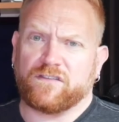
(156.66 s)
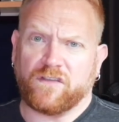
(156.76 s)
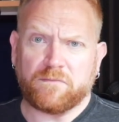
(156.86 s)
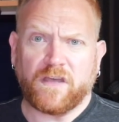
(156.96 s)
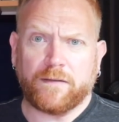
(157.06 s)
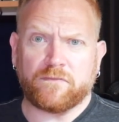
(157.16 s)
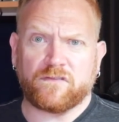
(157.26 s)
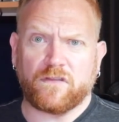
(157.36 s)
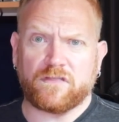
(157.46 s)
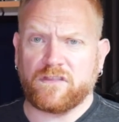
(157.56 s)

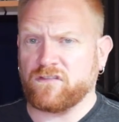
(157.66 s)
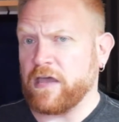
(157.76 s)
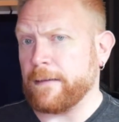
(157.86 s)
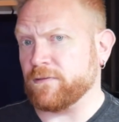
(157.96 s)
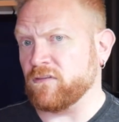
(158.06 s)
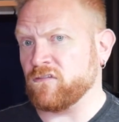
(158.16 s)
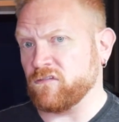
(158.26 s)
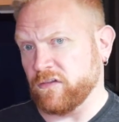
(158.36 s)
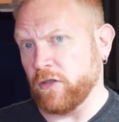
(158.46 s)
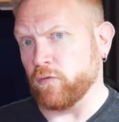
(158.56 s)
Sometimes this happens
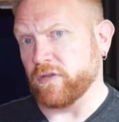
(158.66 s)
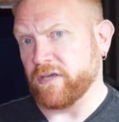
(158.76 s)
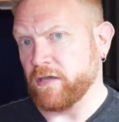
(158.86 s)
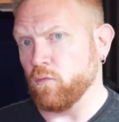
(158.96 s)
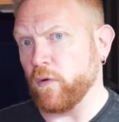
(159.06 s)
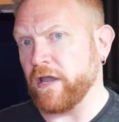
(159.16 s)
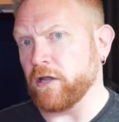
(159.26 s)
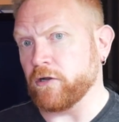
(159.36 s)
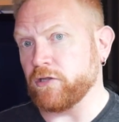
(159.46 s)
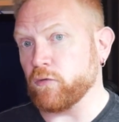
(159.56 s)
slowly,
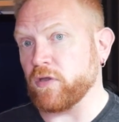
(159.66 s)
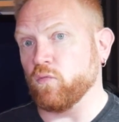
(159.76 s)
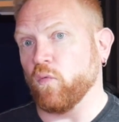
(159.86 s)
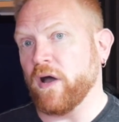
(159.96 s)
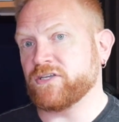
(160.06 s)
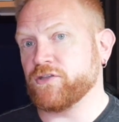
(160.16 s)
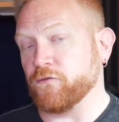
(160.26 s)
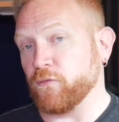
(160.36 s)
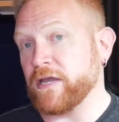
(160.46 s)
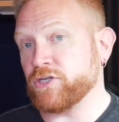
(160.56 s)
where you can watch the
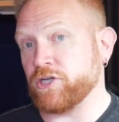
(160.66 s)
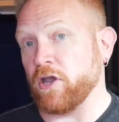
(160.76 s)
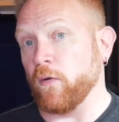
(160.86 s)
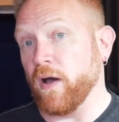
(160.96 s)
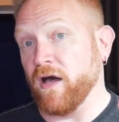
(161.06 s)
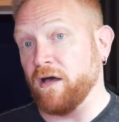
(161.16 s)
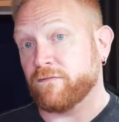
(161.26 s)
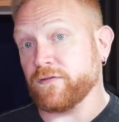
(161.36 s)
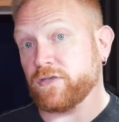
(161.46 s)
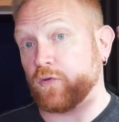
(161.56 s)
ratio
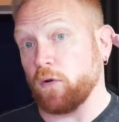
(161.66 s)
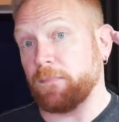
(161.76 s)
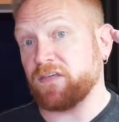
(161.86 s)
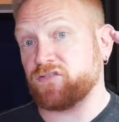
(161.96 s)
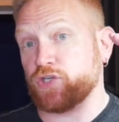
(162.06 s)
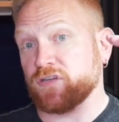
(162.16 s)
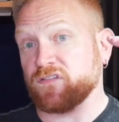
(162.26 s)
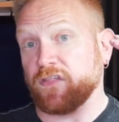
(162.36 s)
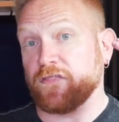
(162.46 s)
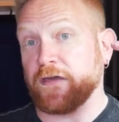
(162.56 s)
of your messages
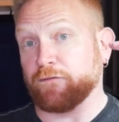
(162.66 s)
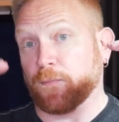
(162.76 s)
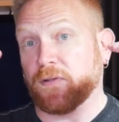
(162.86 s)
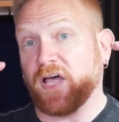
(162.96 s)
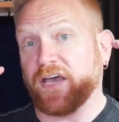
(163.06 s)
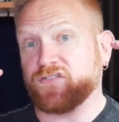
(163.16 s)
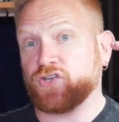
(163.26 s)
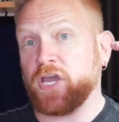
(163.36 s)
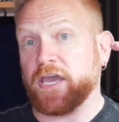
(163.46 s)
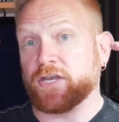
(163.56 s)
to their replies
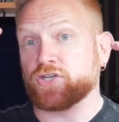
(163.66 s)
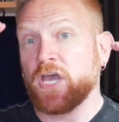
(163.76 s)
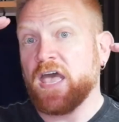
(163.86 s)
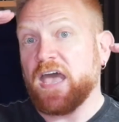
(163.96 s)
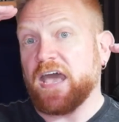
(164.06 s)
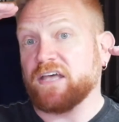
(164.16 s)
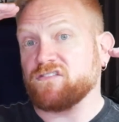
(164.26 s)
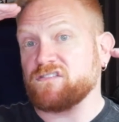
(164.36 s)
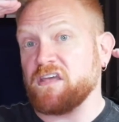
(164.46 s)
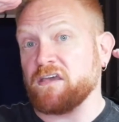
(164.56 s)
change, as
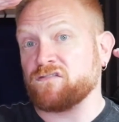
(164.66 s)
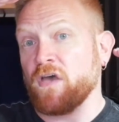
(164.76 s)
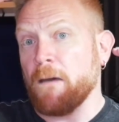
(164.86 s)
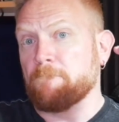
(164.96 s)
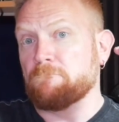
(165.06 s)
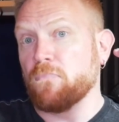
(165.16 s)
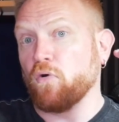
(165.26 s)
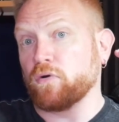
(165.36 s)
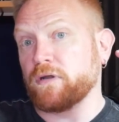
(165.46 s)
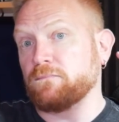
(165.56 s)
it takes
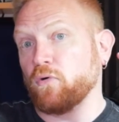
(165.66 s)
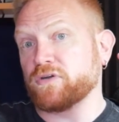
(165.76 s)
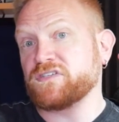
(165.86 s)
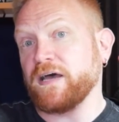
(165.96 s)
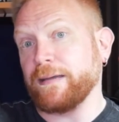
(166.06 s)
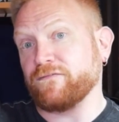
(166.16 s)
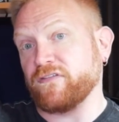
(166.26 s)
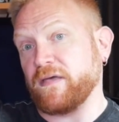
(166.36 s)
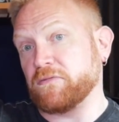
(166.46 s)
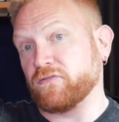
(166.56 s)
more and more time for
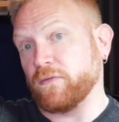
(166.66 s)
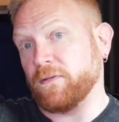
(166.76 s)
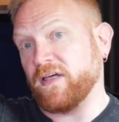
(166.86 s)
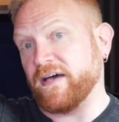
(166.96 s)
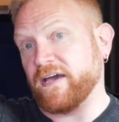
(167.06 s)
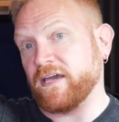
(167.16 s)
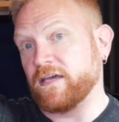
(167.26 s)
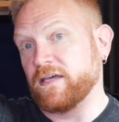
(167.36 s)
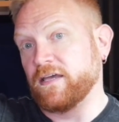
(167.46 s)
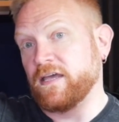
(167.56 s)
them to reply,
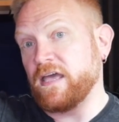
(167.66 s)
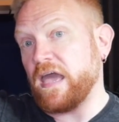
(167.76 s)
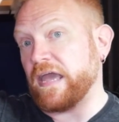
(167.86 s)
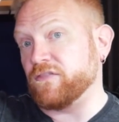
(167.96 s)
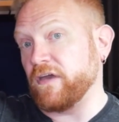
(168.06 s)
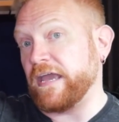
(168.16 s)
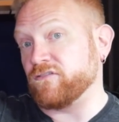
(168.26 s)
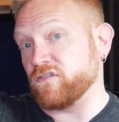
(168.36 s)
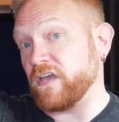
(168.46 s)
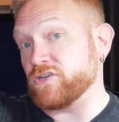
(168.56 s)
and the
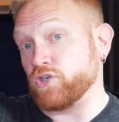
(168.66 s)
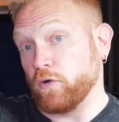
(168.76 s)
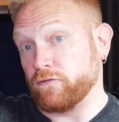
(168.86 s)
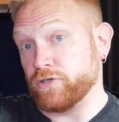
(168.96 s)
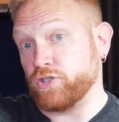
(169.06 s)
answers get shorter and